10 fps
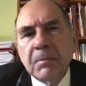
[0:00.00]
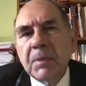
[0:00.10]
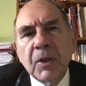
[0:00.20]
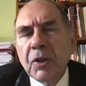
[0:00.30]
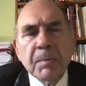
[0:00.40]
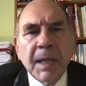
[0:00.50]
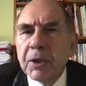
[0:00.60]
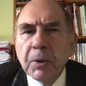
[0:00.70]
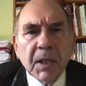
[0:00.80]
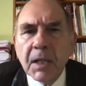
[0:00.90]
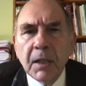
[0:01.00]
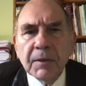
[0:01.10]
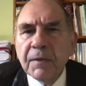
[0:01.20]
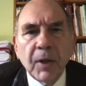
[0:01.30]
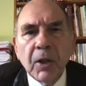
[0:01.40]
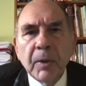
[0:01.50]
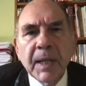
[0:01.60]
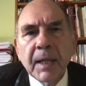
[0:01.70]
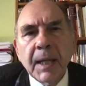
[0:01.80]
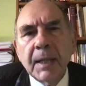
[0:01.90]
goes back to a cult
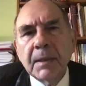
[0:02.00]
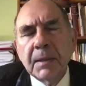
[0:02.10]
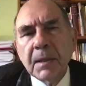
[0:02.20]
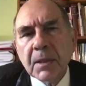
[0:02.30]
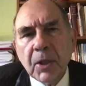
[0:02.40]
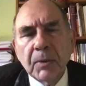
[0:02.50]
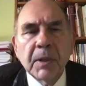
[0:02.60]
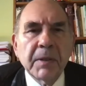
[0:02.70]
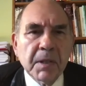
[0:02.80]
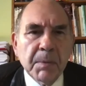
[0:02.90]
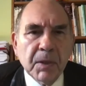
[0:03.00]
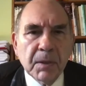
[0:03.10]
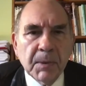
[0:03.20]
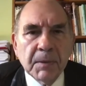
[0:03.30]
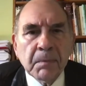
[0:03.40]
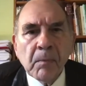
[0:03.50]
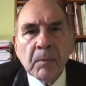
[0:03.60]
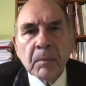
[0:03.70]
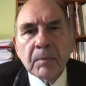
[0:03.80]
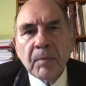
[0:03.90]
following, and it is totally irresponsible
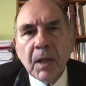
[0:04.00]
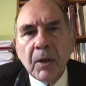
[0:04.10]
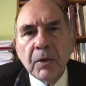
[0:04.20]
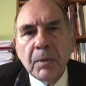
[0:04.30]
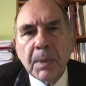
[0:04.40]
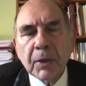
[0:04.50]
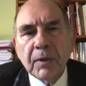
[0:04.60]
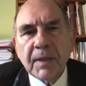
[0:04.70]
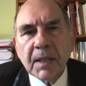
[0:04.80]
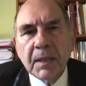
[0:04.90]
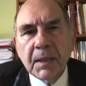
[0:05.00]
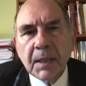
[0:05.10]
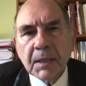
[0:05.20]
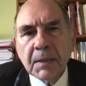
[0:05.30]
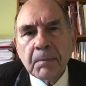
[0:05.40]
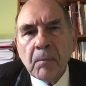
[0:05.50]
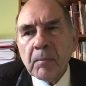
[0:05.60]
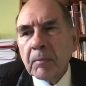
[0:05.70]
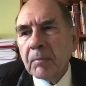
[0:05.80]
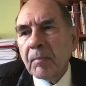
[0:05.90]
on the part of architects
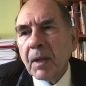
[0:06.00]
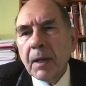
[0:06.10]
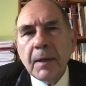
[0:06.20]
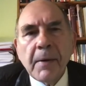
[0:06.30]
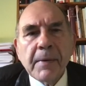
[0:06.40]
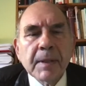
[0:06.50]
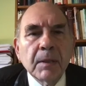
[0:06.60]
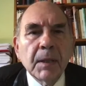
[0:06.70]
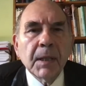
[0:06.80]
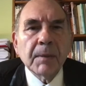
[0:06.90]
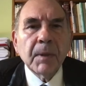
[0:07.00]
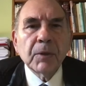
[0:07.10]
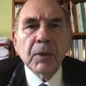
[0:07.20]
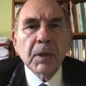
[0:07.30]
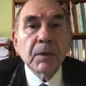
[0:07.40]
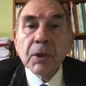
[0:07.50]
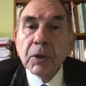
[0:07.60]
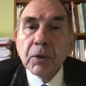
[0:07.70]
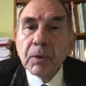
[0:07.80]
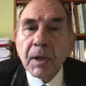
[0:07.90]
to
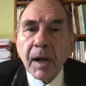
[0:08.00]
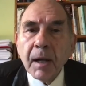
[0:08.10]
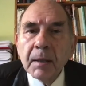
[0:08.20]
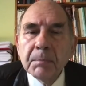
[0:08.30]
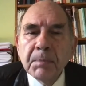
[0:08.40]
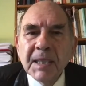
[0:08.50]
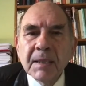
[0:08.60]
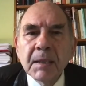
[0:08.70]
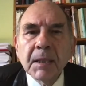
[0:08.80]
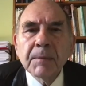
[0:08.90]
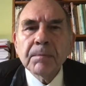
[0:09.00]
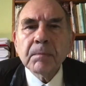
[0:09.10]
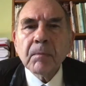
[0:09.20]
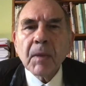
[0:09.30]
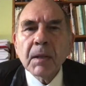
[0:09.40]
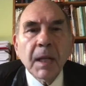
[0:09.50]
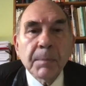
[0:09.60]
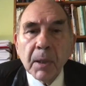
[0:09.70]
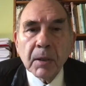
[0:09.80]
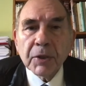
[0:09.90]
continue building
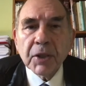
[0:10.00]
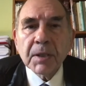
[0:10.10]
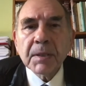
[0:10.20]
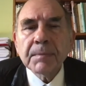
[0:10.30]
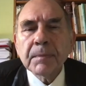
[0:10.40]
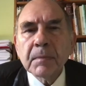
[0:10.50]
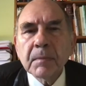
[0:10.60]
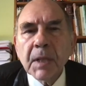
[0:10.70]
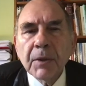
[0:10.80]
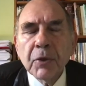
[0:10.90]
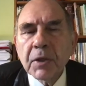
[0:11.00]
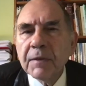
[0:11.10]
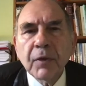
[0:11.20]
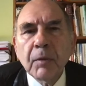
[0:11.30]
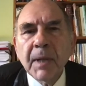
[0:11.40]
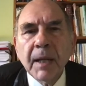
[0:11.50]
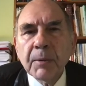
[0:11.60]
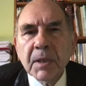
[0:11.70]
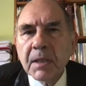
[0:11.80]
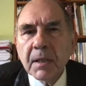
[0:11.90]
typologies and using form
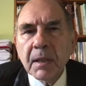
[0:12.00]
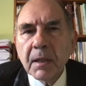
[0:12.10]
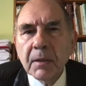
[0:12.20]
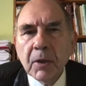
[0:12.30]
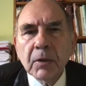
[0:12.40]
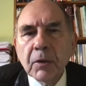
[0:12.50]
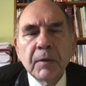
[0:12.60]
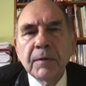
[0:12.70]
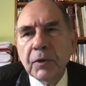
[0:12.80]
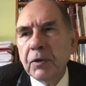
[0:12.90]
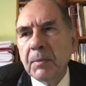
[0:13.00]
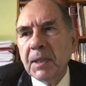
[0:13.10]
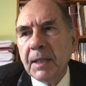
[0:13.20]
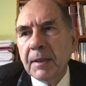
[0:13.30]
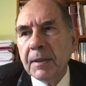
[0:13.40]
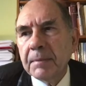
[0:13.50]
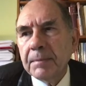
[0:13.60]
languages that are not good for human health.